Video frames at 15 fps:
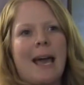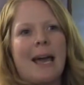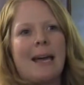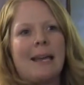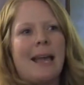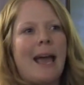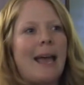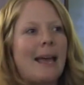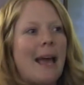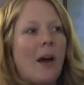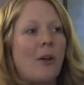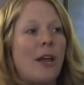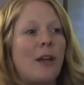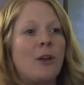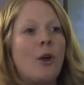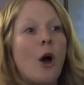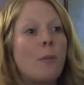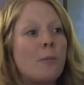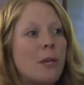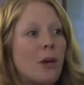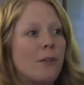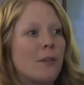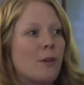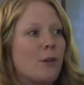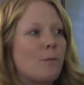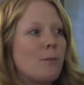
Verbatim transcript: and hang out and not be on their